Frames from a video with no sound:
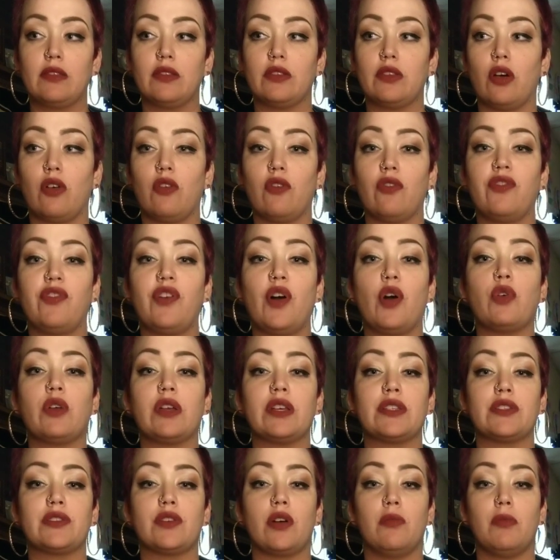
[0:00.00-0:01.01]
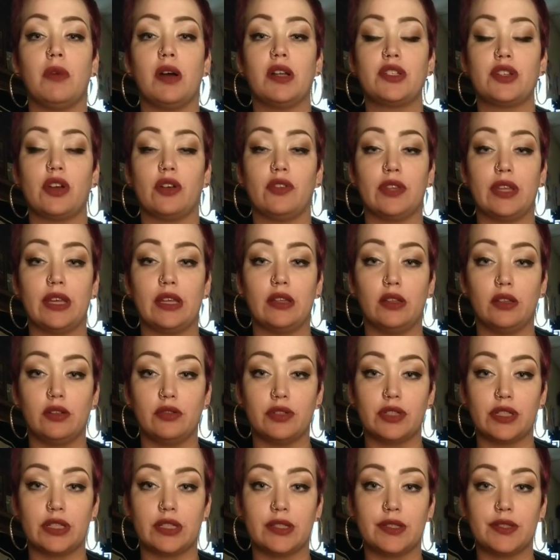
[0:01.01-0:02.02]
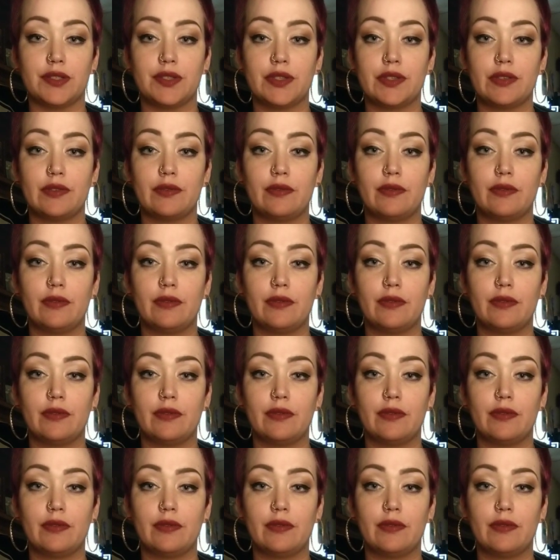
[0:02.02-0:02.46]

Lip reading: Don't focus so much on the illusions.